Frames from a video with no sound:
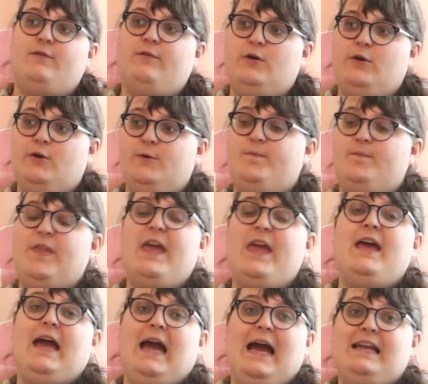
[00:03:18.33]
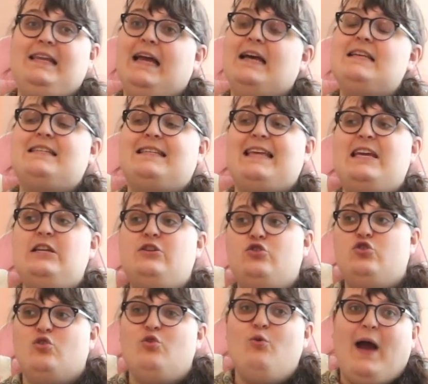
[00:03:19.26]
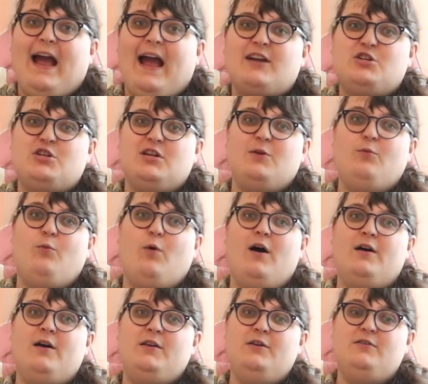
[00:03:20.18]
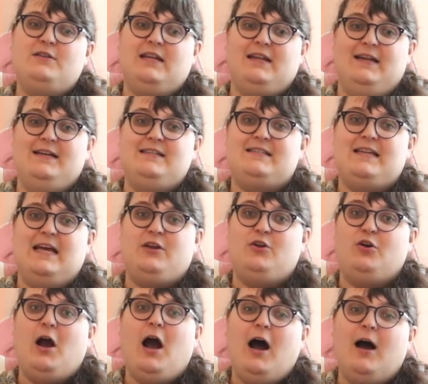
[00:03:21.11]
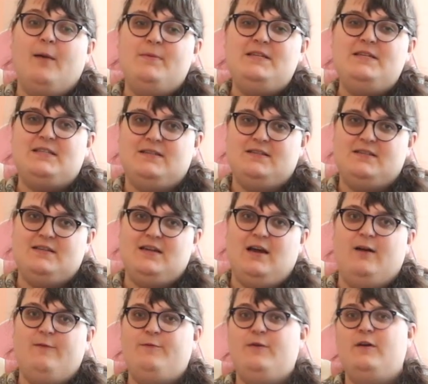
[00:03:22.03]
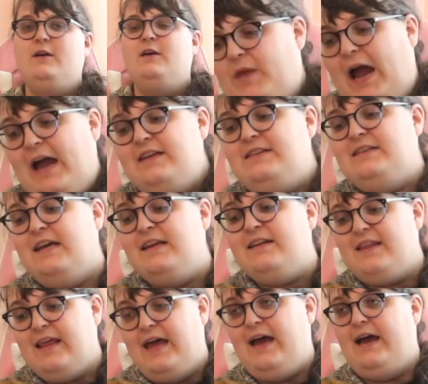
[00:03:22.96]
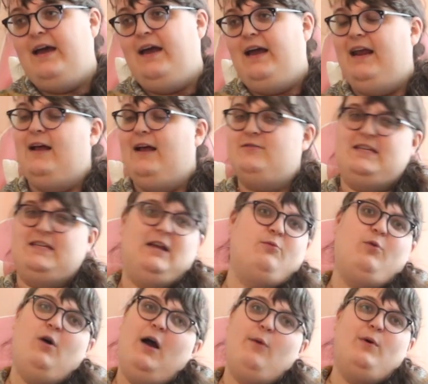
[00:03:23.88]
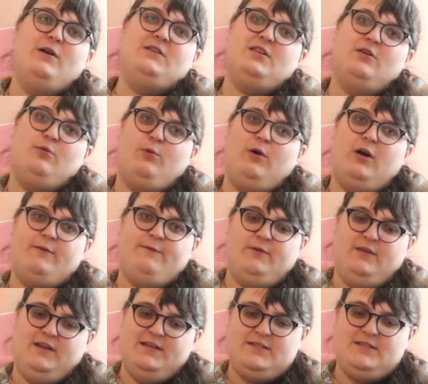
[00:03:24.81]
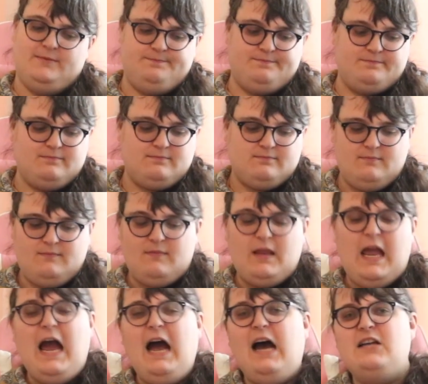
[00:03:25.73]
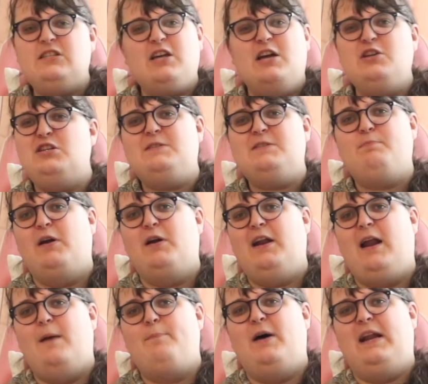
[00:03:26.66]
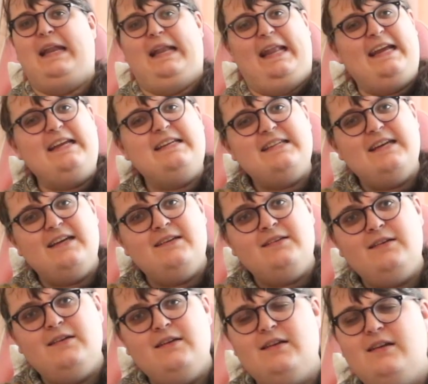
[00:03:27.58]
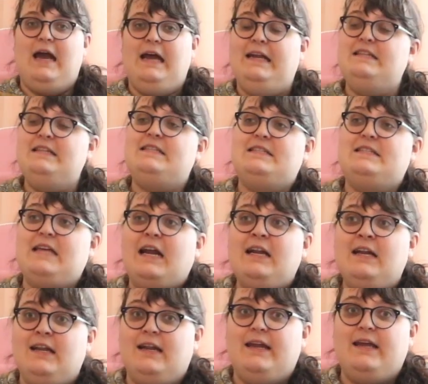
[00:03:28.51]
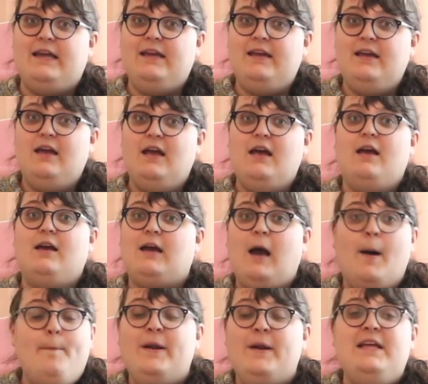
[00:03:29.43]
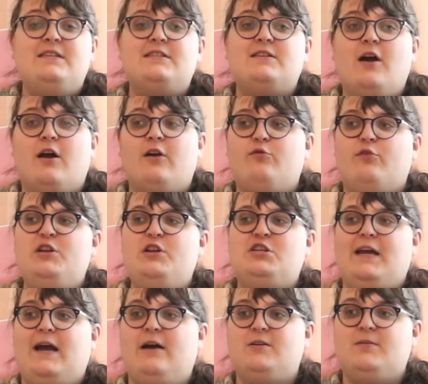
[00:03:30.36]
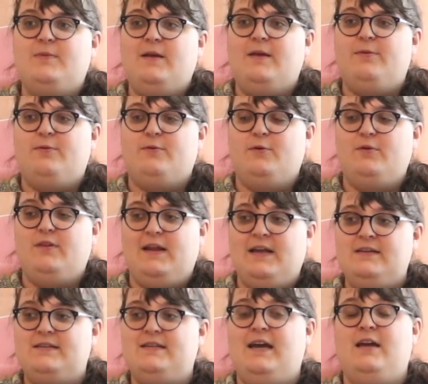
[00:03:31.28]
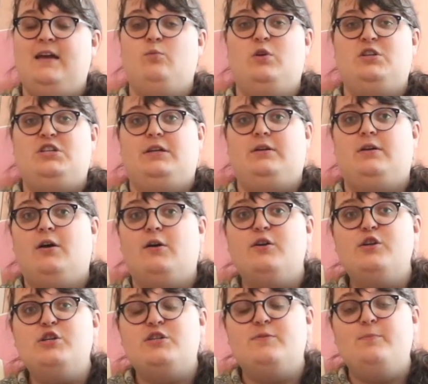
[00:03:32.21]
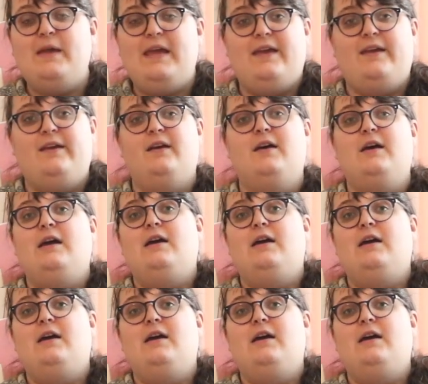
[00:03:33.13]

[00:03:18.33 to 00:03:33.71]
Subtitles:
of you, and yes, they do actually want you to list like your hobbies and stuff. I did that and I was like, well, I wanted to work for this. So I just put it up on LinkedIn, and then suddenly companies started reaching out to me through LinkedIn, which encouraged me